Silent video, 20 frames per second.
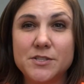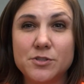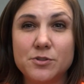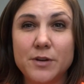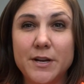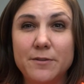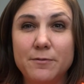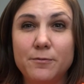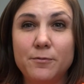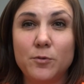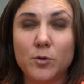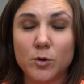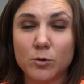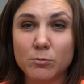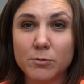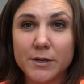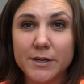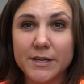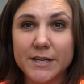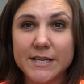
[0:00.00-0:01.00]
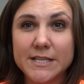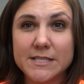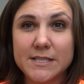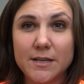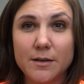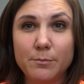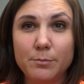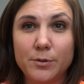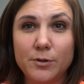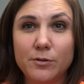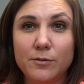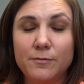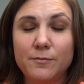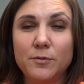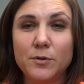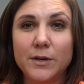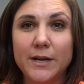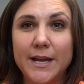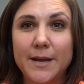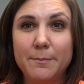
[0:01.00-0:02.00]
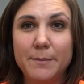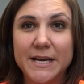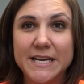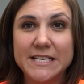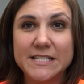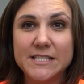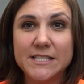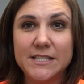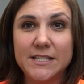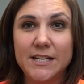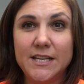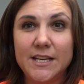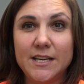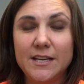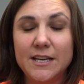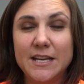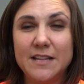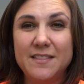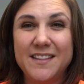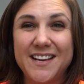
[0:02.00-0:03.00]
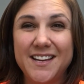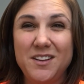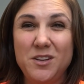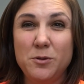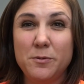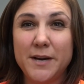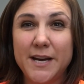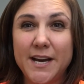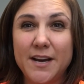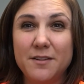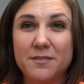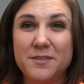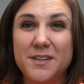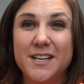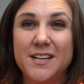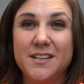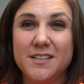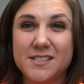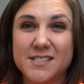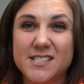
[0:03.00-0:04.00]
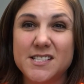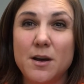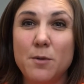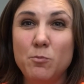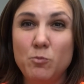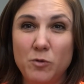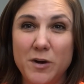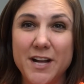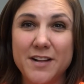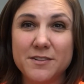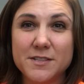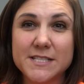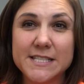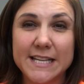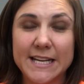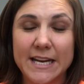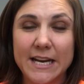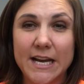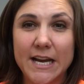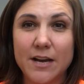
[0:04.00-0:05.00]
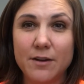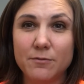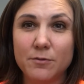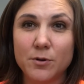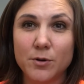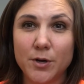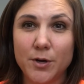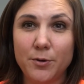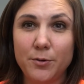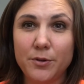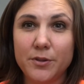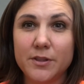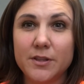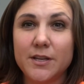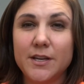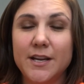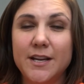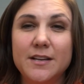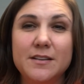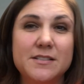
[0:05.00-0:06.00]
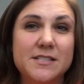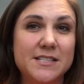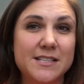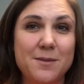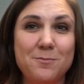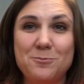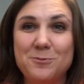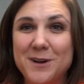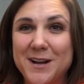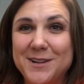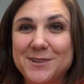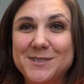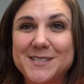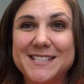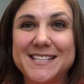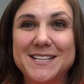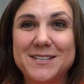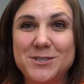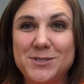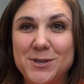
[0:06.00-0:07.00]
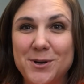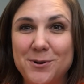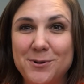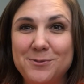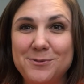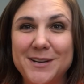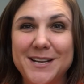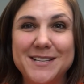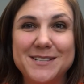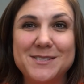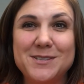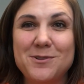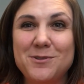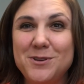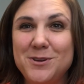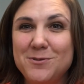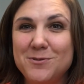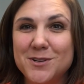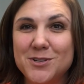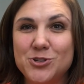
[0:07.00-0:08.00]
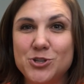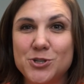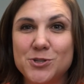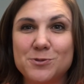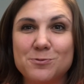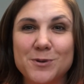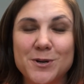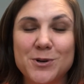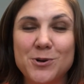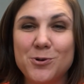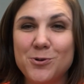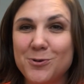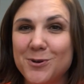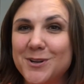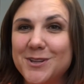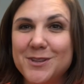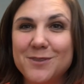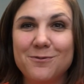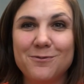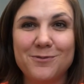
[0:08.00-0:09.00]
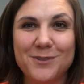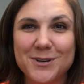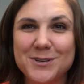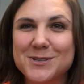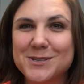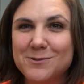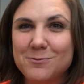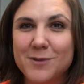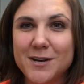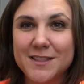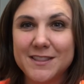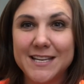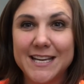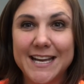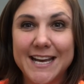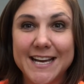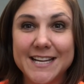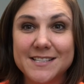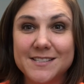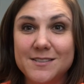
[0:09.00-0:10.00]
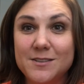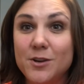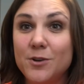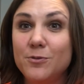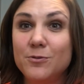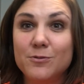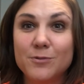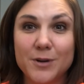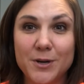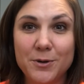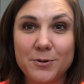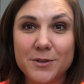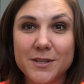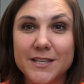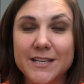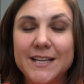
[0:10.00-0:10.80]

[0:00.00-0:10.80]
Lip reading: straightforward example for MIC in that you have some wells that have growth and some wells that don't, and so you can just record the first one that has no growth